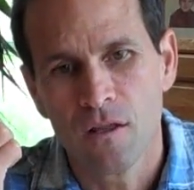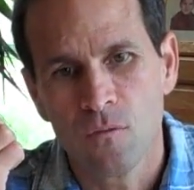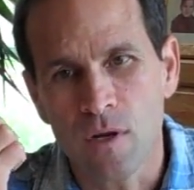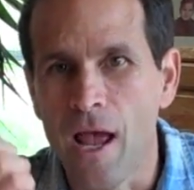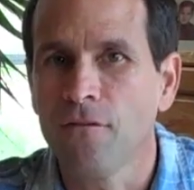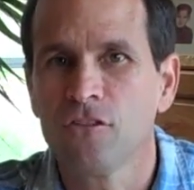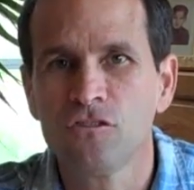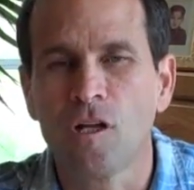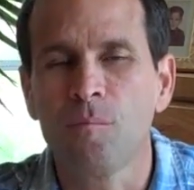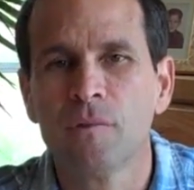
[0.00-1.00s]
we have to
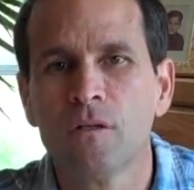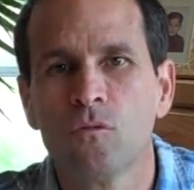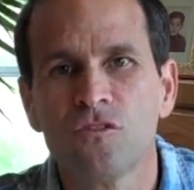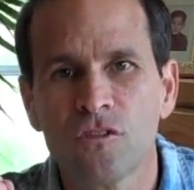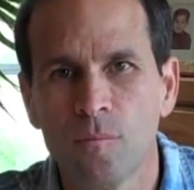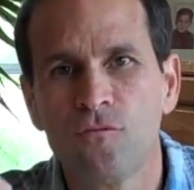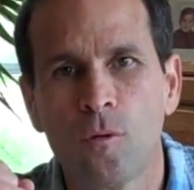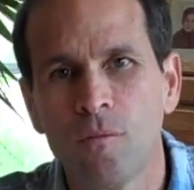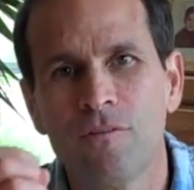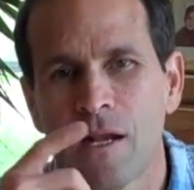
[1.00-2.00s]
supplement with some
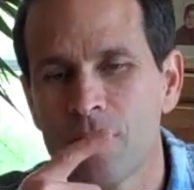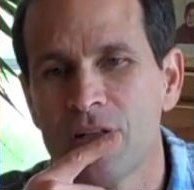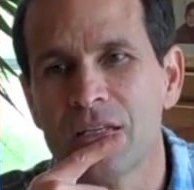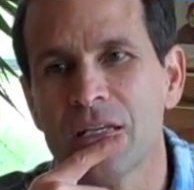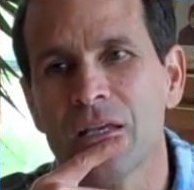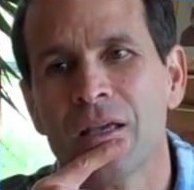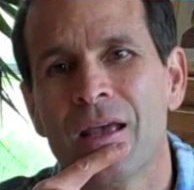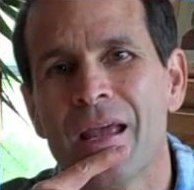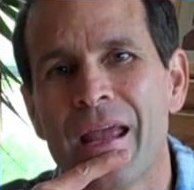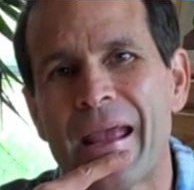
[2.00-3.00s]
form of vitamin D.
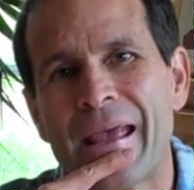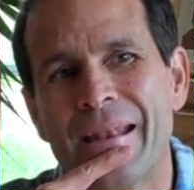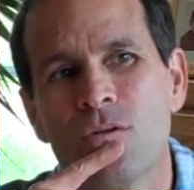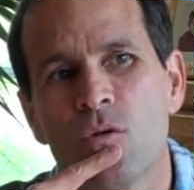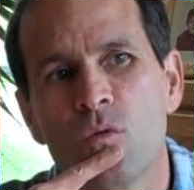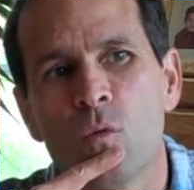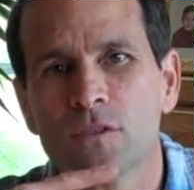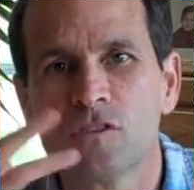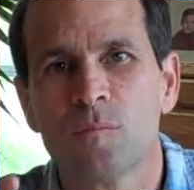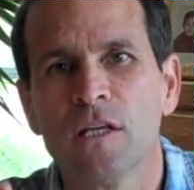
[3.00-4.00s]
And
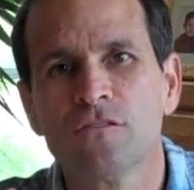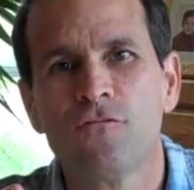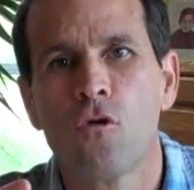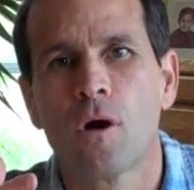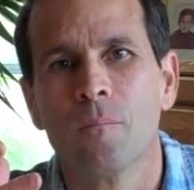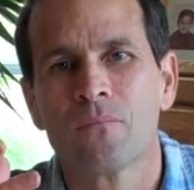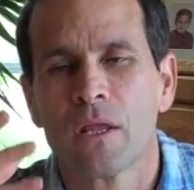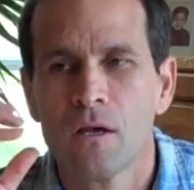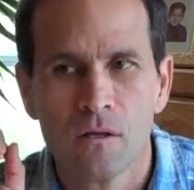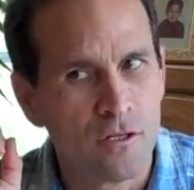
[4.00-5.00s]
what's the best form?
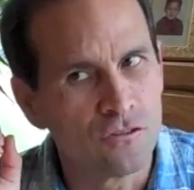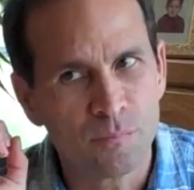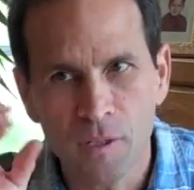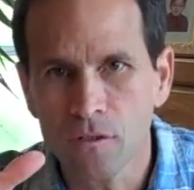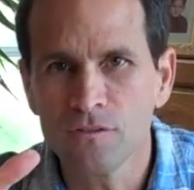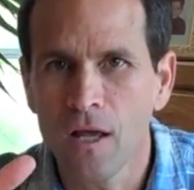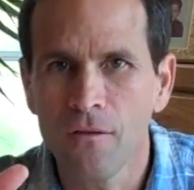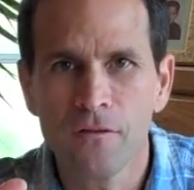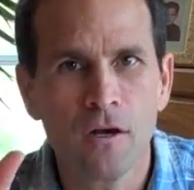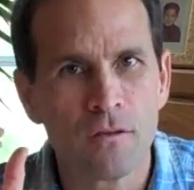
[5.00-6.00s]
There's pills
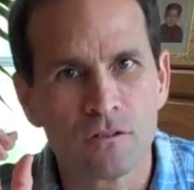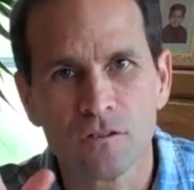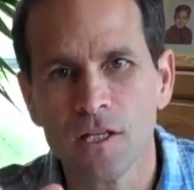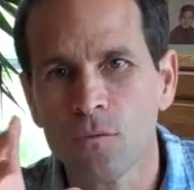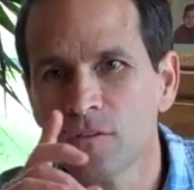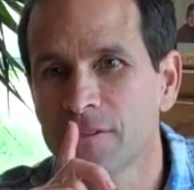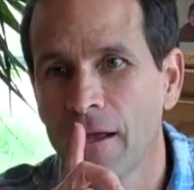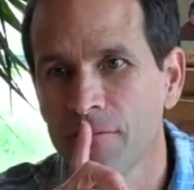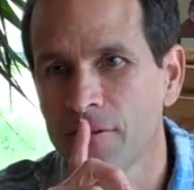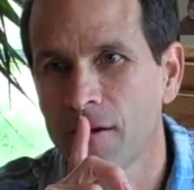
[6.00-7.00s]
out there, there's liquids
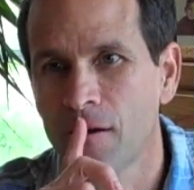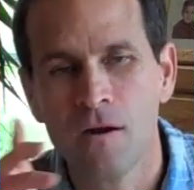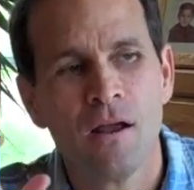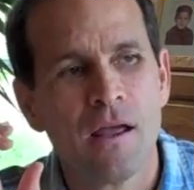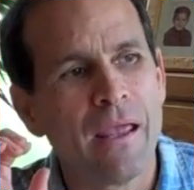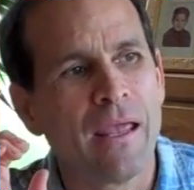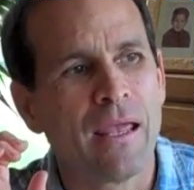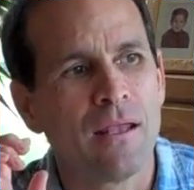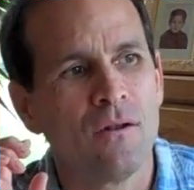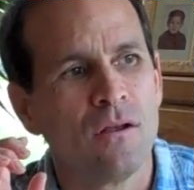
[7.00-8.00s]
out there,
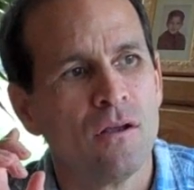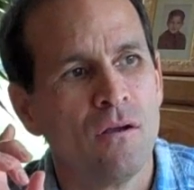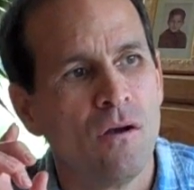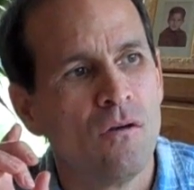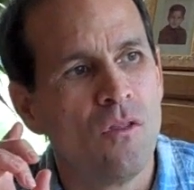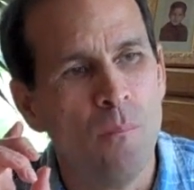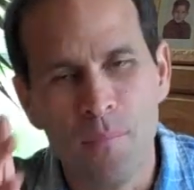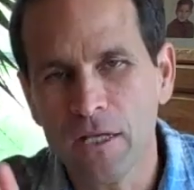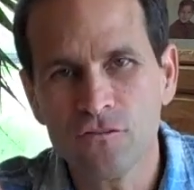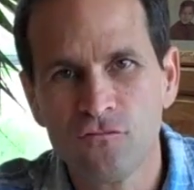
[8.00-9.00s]
and the
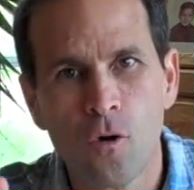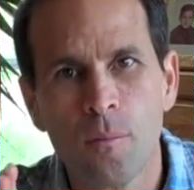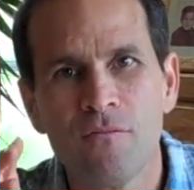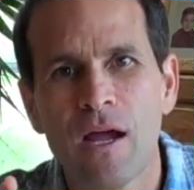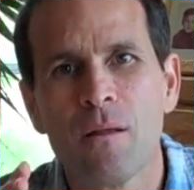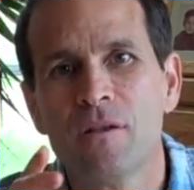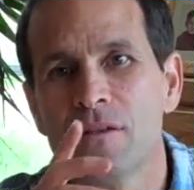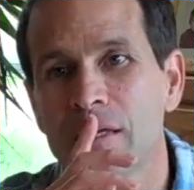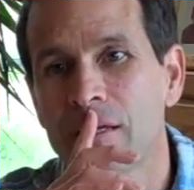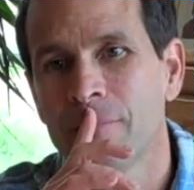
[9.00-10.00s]
best form of vitamin
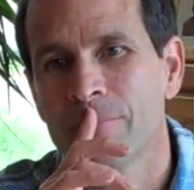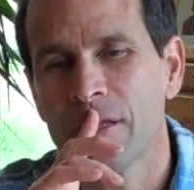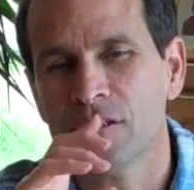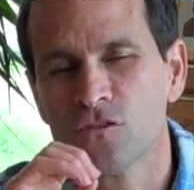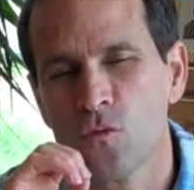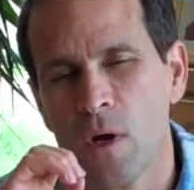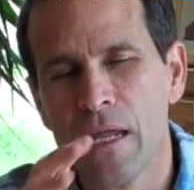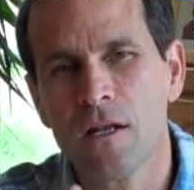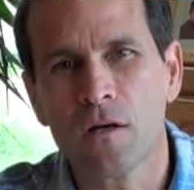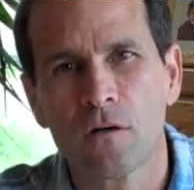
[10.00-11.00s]
D is the way
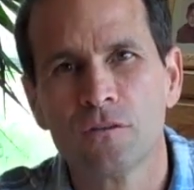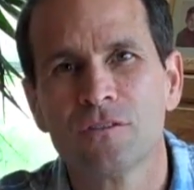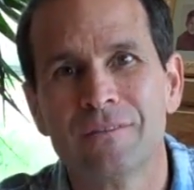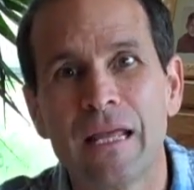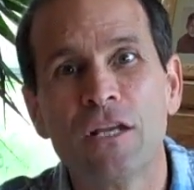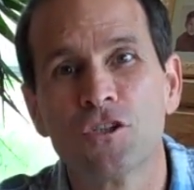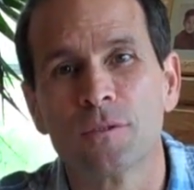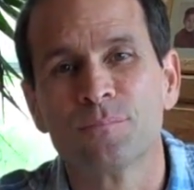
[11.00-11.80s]
it occurs in nature.